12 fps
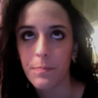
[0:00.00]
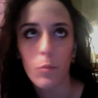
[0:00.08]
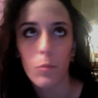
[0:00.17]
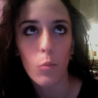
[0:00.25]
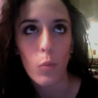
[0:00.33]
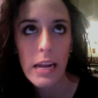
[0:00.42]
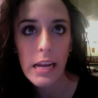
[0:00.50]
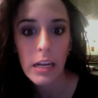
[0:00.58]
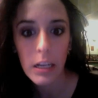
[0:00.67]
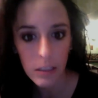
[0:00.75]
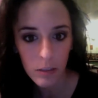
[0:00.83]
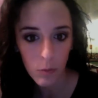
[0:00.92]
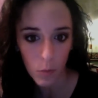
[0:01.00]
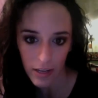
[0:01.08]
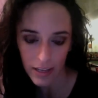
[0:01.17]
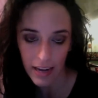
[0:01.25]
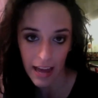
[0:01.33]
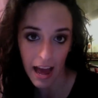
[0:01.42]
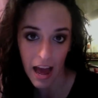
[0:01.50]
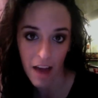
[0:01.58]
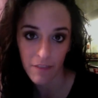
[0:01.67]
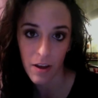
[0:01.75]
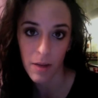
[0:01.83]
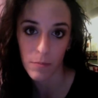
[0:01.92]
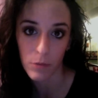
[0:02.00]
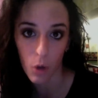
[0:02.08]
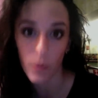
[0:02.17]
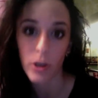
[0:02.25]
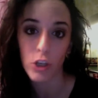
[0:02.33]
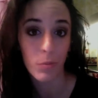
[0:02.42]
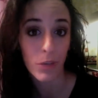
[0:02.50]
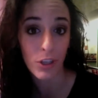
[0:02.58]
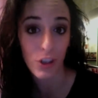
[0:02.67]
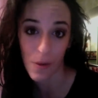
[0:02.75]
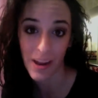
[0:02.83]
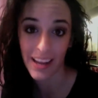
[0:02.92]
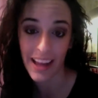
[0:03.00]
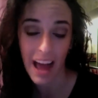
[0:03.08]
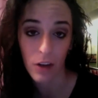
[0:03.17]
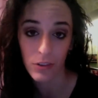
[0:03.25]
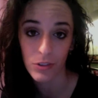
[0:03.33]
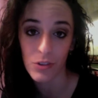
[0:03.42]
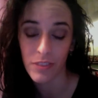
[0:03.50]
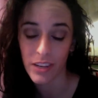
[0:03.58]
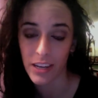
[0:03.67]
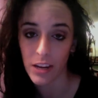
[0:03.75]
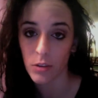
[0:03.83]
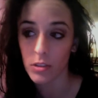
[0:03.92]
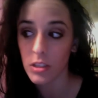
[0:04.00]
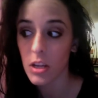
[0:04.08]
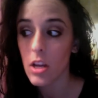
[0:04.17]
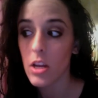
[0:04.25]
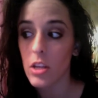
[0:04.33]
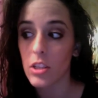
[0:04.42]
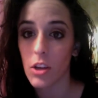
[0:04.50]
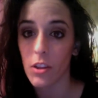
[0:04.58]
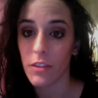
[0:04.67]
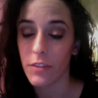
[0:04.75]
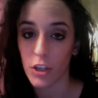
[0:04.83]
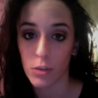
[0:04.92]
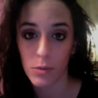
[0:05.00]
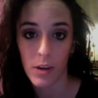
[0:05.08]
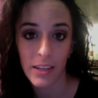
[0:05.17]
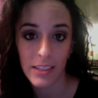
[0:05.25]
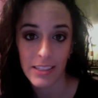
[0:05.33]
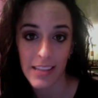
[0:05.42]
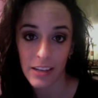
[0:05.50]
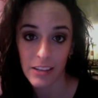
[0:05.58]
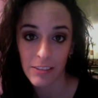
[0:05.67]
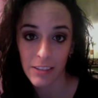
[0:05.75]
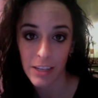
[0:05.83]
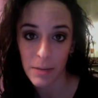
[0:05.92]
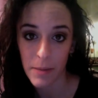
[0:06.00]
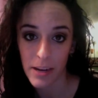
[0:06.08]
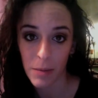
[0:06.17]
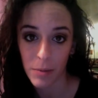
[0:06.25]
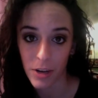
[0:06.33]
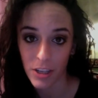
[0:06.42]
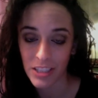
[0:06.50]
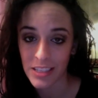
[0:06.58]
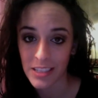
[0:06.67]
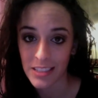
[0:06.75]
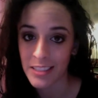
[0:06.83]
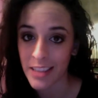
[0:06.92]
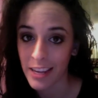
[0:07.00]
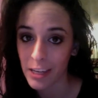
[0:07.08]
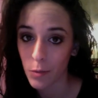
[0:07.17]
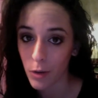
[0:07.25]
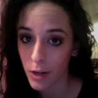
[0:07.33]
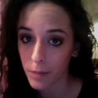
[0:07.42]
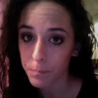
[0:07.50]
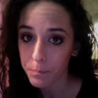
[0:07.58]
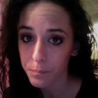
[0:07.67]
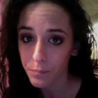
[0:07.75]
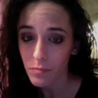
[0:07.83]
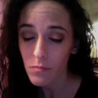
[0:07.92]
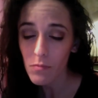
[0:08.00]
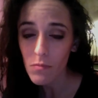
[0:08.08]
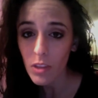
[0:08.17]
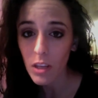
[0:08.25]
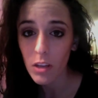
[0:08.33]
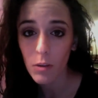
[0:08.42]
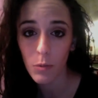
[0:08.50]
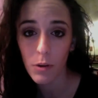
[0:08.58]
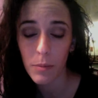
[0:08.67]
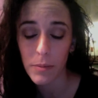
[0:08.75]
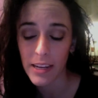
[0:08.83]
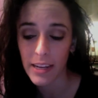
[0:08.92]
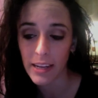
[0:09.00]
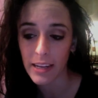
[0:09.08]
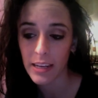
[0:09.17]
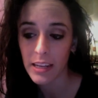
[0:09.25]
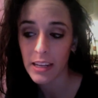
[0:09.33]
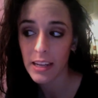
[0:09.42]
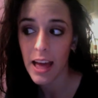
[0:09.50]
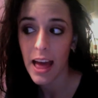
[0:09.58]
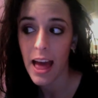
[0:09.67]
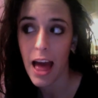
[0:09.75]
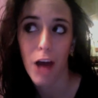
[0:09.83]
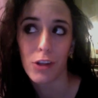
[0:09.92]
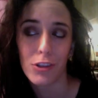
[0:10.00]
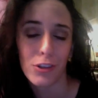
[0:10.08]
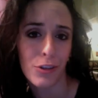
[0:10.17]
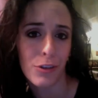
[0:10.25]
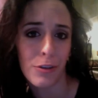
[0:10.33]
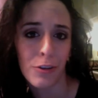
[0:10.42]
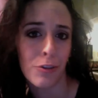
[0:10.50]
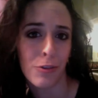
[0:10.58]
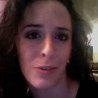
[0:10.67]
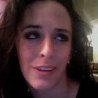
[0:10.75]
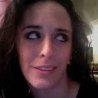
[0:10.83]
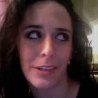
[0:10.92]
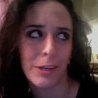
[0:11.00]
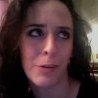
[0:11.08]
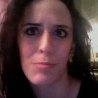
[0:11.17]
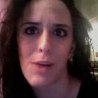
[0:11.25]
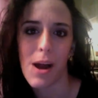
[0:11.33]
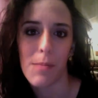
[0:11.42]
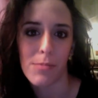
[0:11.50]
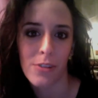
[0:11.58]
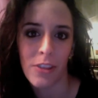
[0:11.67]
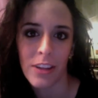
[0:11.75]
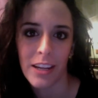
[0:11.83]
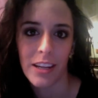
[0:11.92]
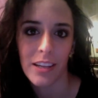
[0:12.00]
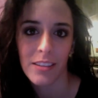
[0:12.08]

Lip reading: week and a half I'm going to be doing how-to videos. So the first one is how to clean your makeup brushes, the second one will be how to, I don't know, properly